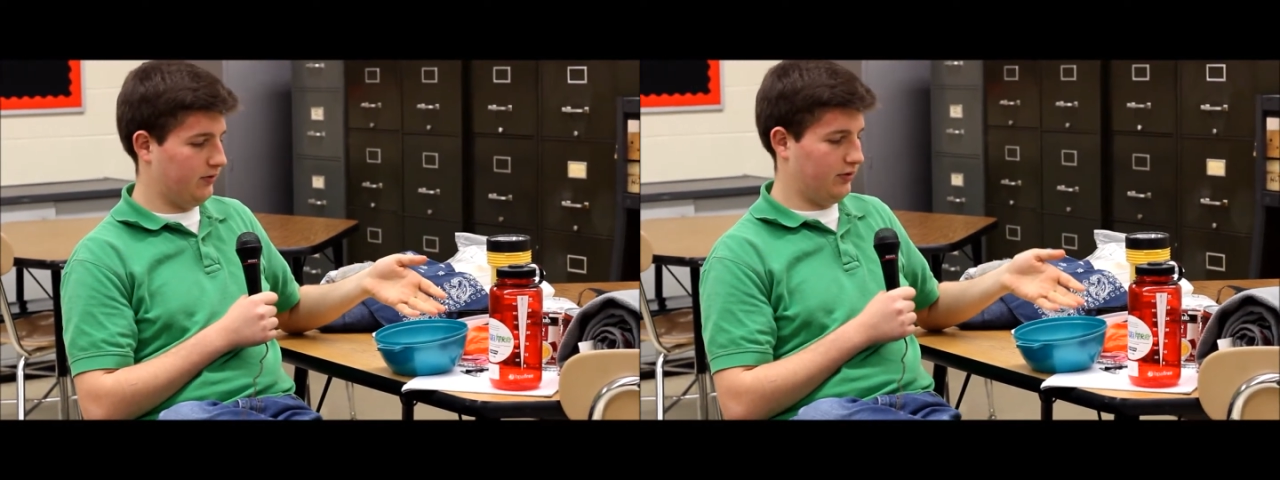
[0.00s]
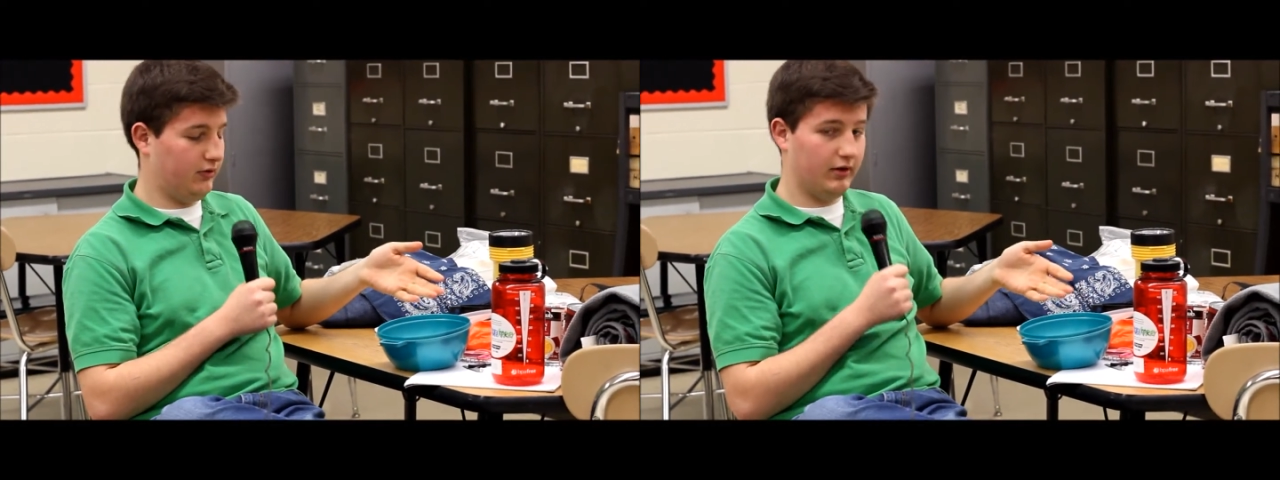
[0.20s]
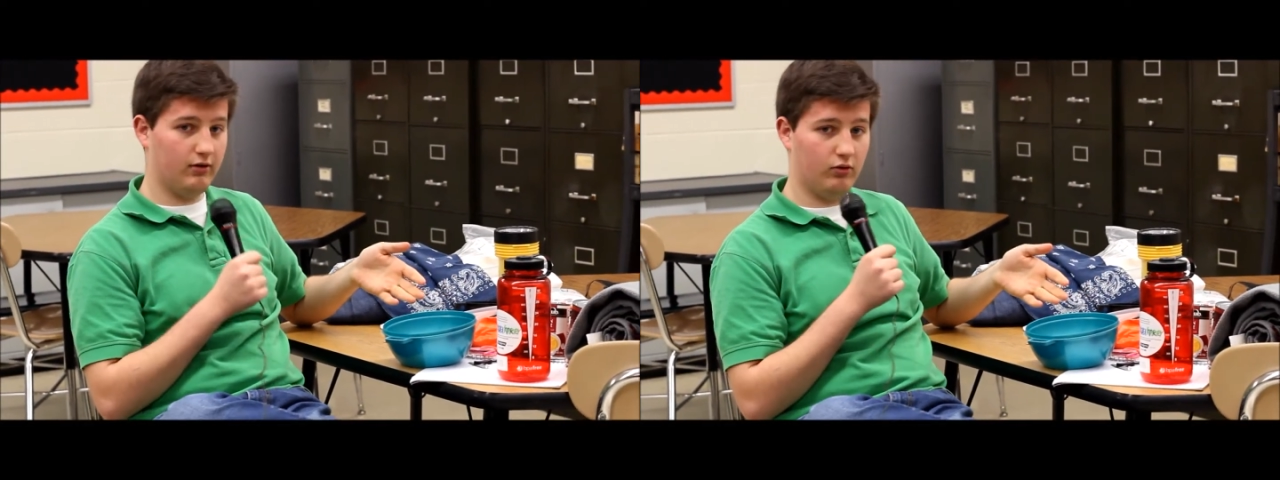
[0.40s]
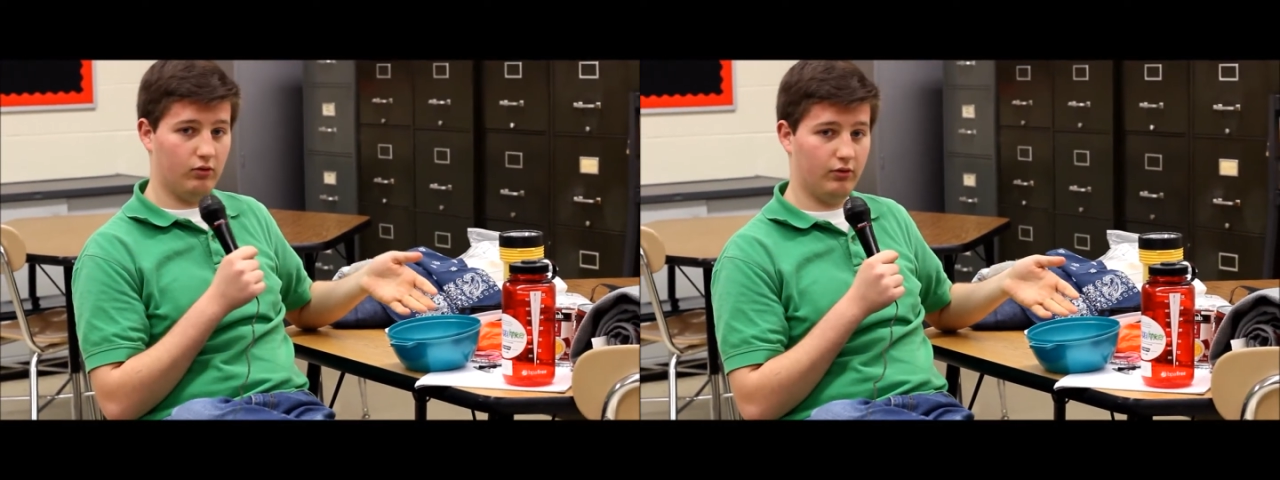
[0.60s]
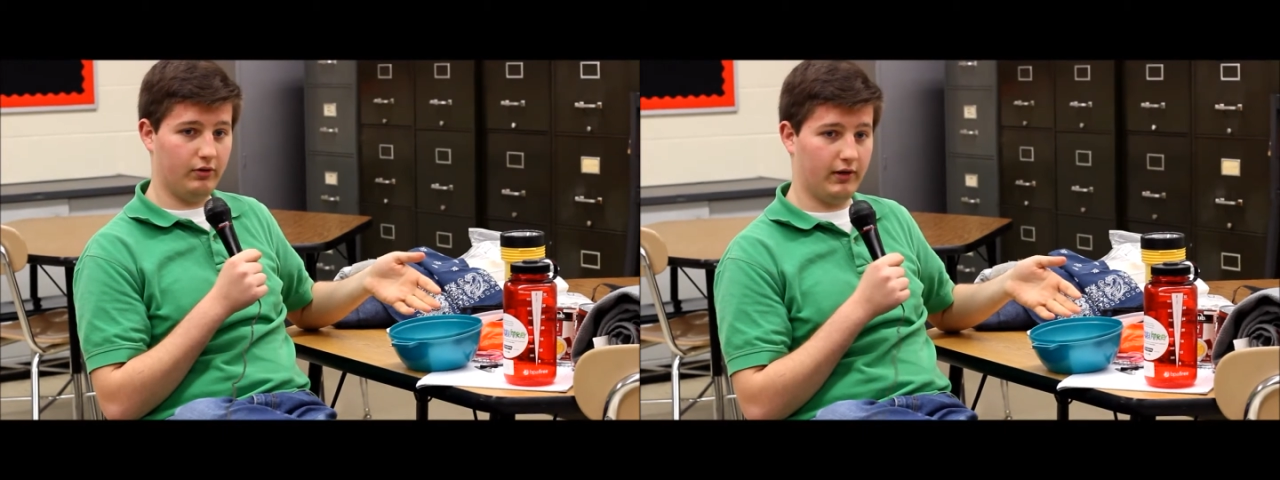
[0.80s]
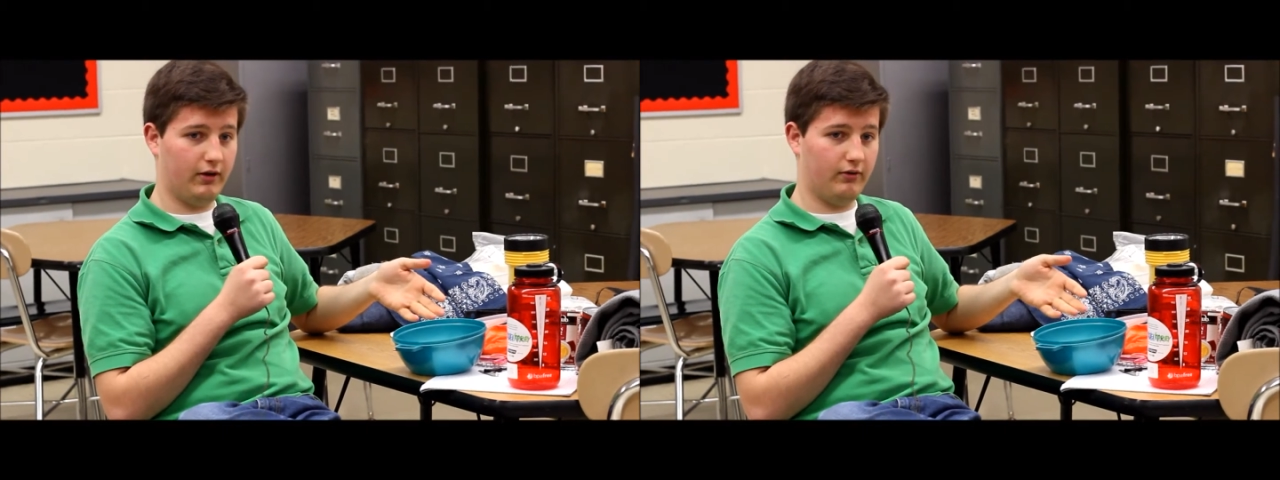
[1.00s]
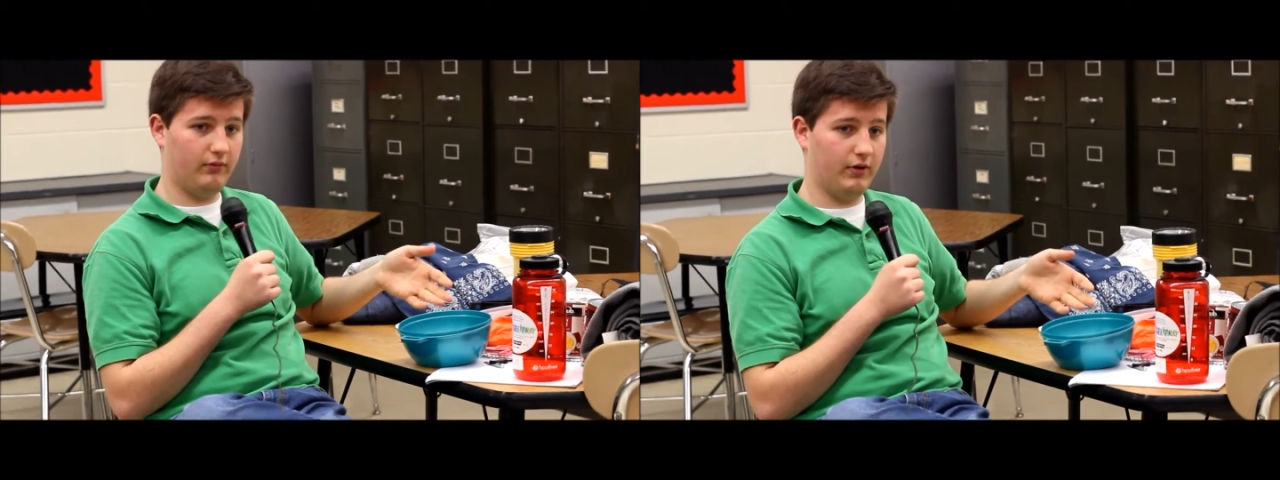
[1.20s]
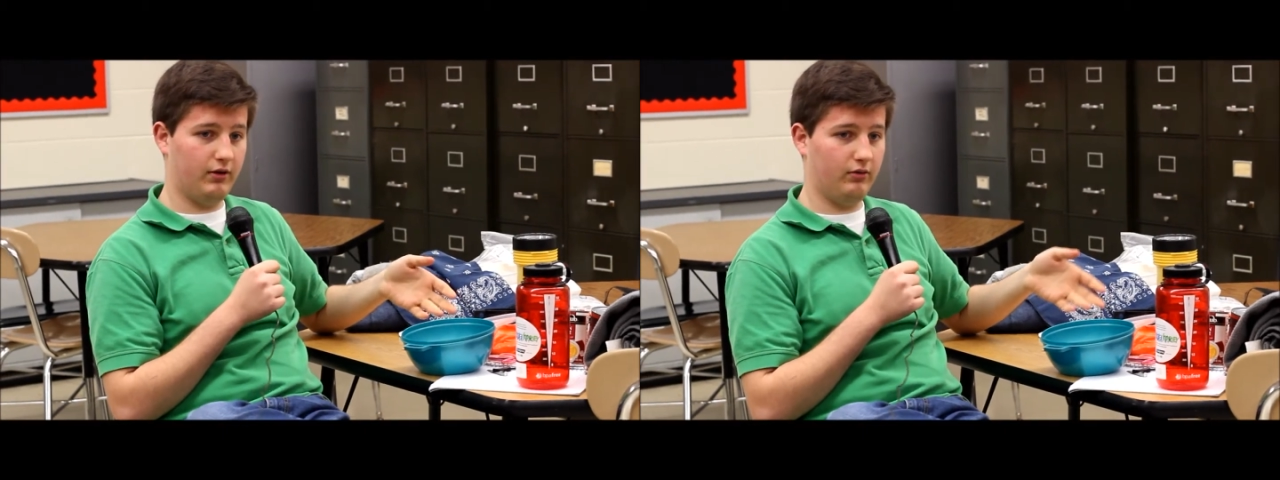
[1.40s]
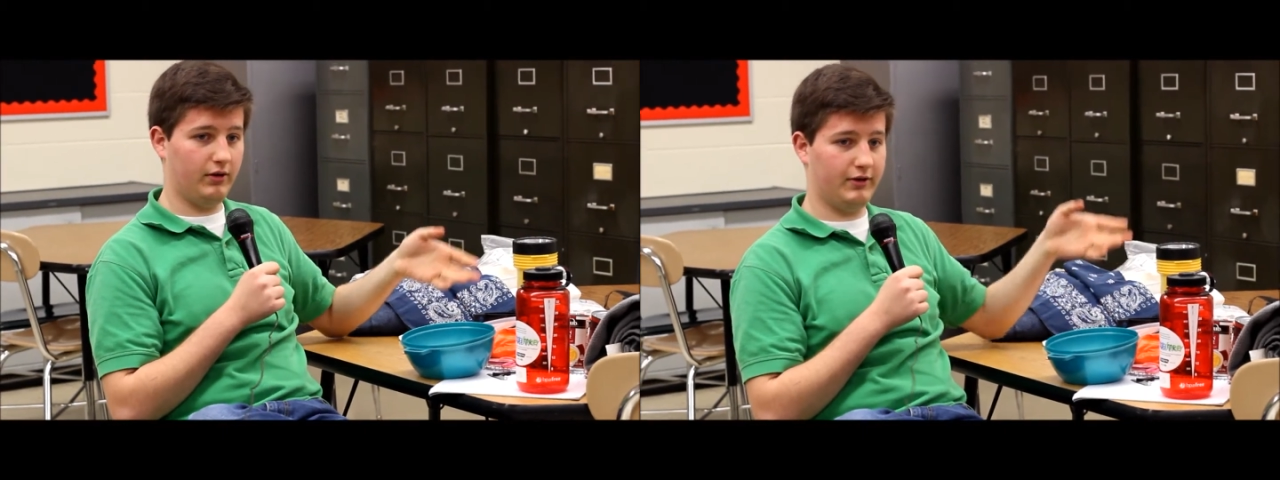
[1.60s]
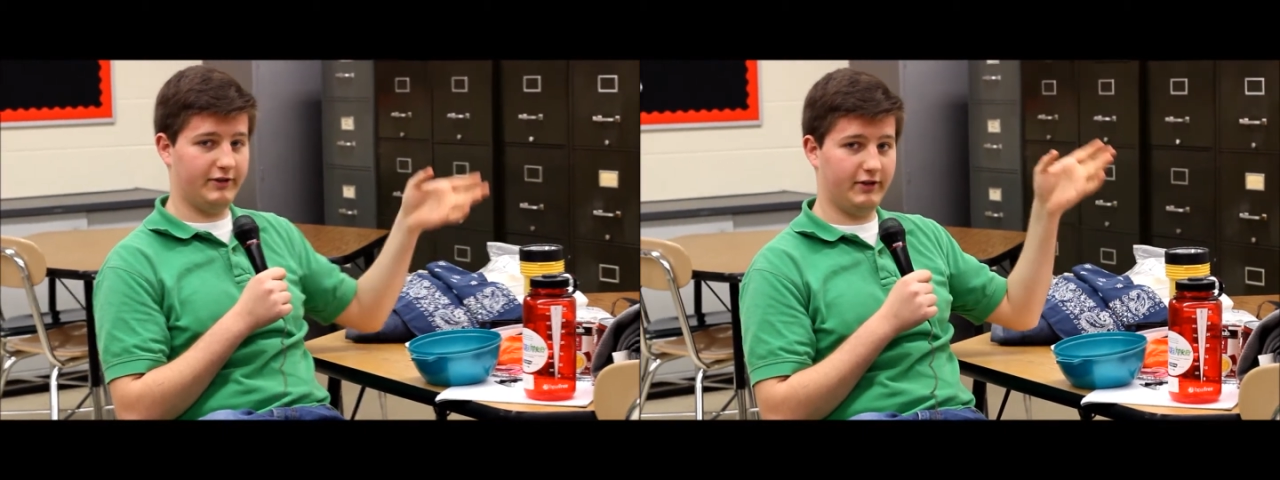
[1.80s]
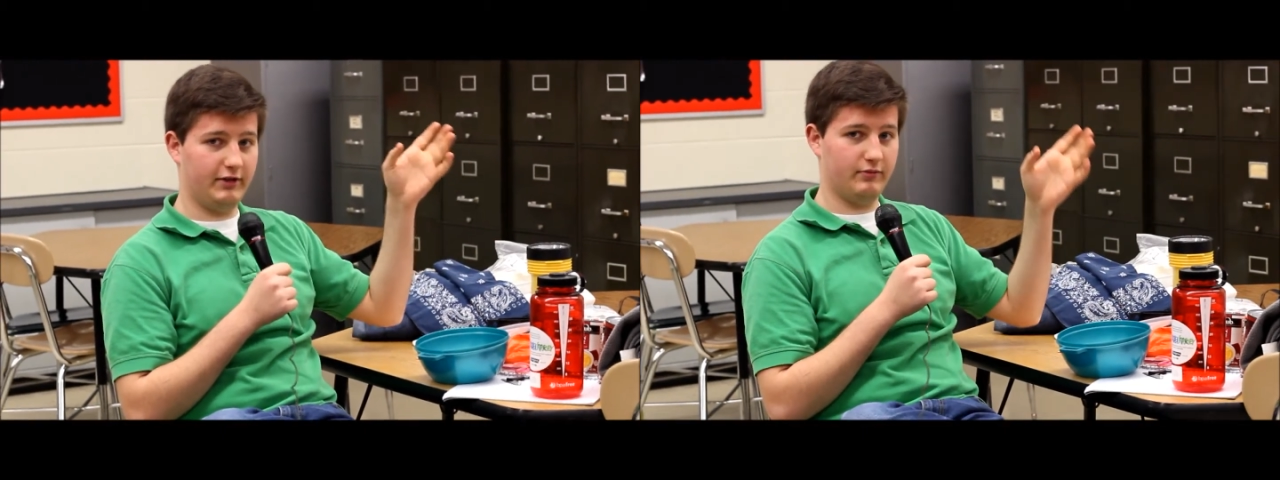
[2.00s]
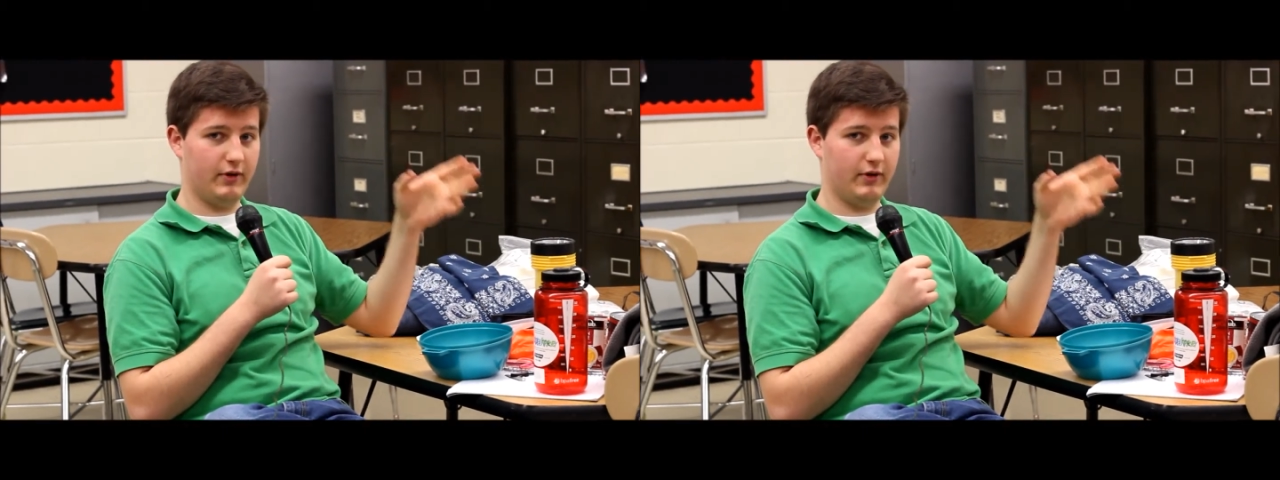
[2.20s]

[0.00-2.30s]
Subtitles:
only you dig a hole in the ground and you let the sun's